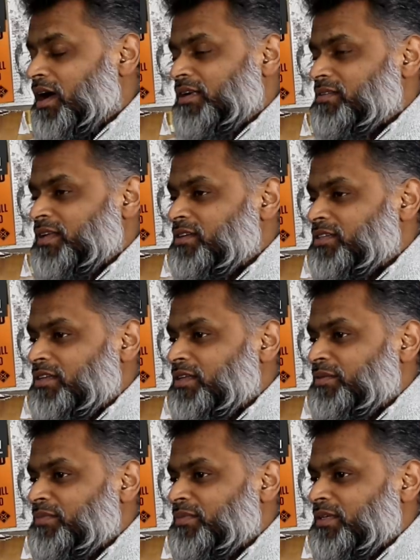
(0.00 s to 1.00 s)
I said to
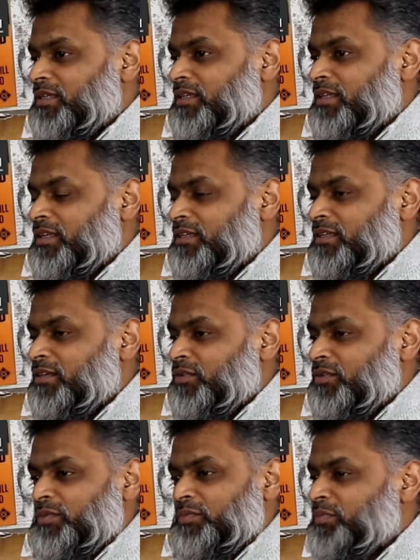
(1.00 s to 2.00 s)
them that,
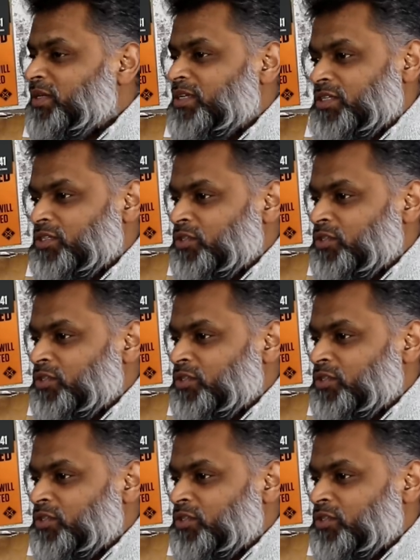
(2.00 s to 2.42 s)
please